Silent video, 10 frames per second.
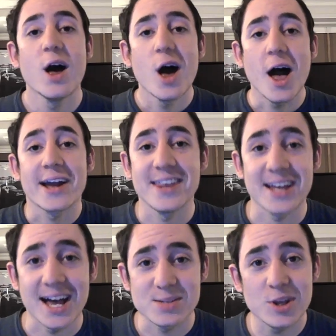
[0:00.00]
Okay then
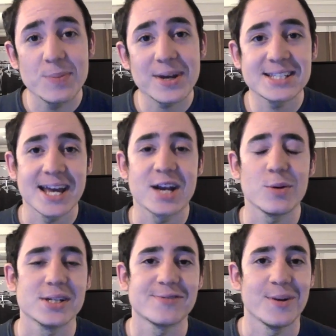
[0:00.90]
guys, what are the biggest
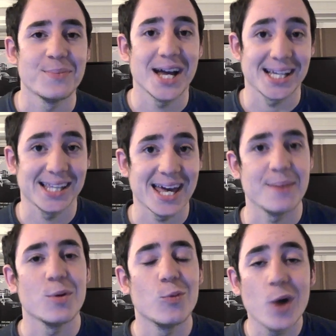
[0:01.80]
takeaways from that
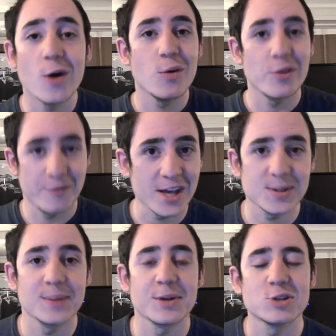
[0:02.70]
game? Well, the first
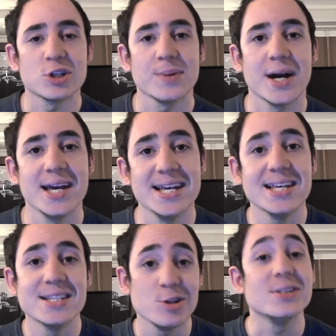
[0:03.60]
one I'm going to talk about
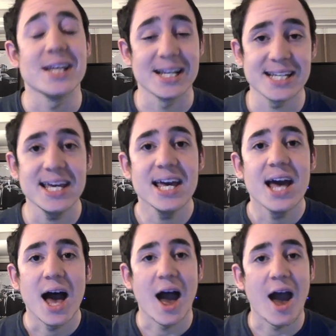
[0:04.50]
is utility.
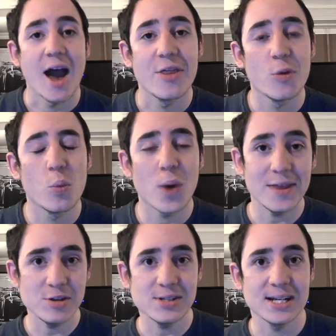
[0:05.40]
The way
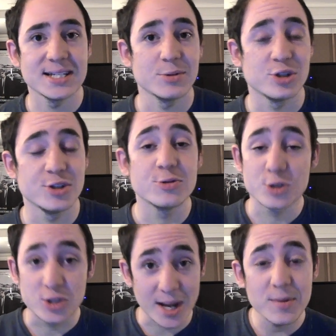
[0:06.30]
the utility was used was
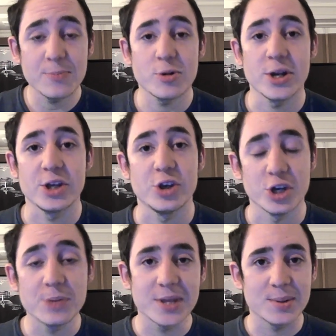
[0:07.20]
generally pretty
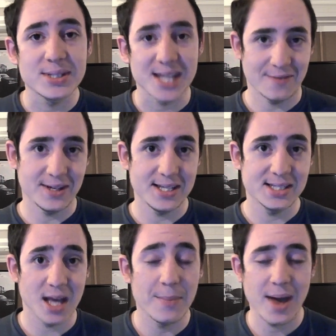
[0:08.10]
good, but there were definitely
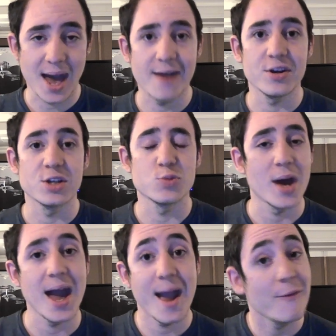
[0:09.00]
some areas
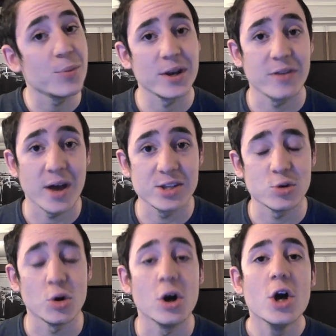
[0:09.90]
where everybody that I
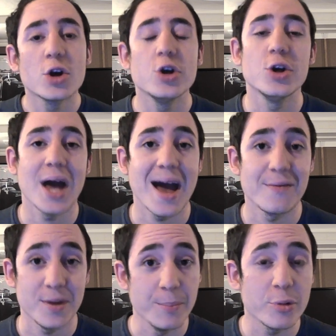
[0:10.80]
saw could
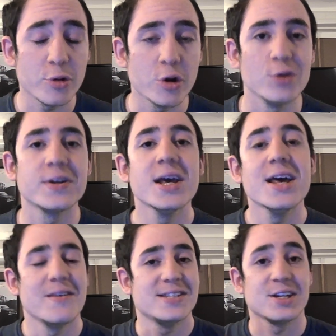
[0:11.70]
have improved.
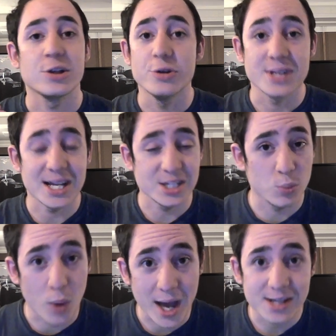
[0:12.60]
This includes actually
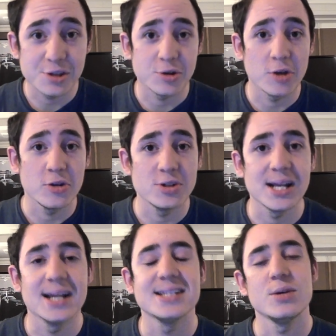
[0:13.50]
where to throw the
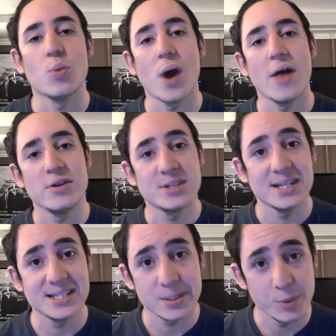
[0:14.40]
utility, where the
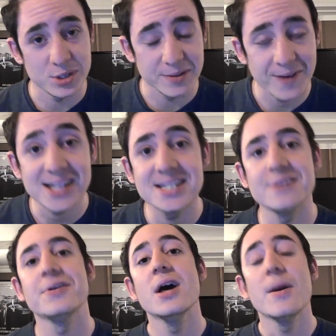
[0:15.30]
utility is the most
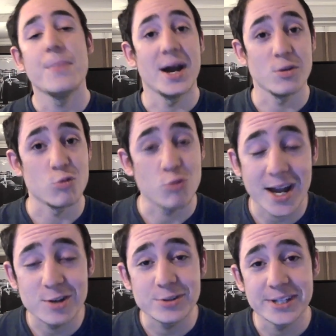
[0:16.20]
effective, buying the
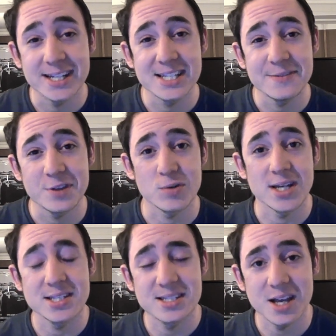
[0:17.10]
right utility for the
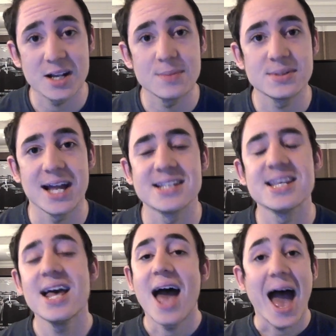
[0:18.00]
right circumstance,
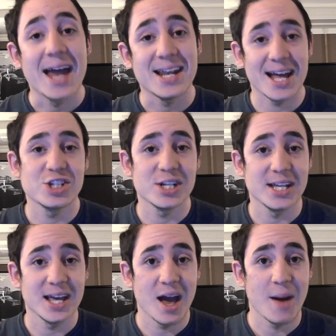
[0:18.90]
and
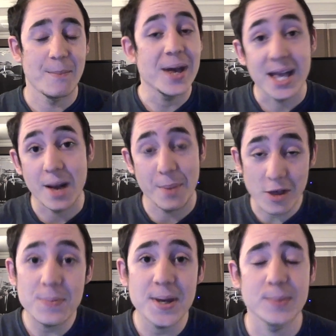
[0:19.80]
actually picking up
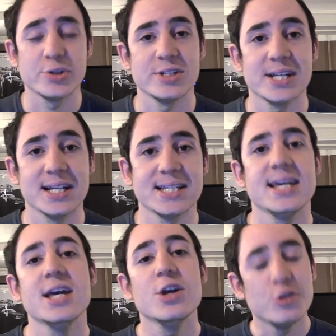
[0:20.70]
other people's
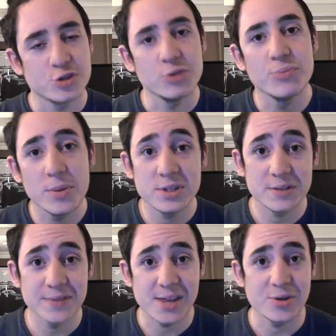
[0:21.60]
utility. You saw moments
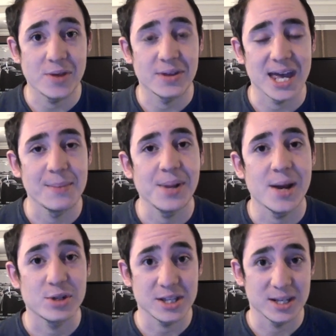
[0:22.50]
of that throughout the gameplay,
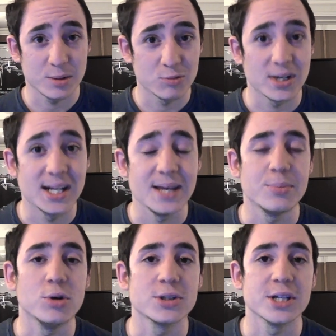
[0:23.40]
which I think were really
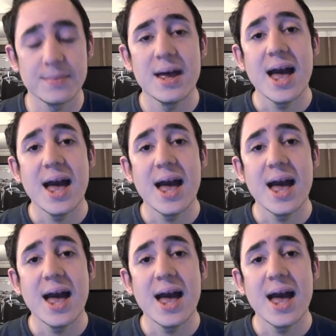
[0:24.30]
important.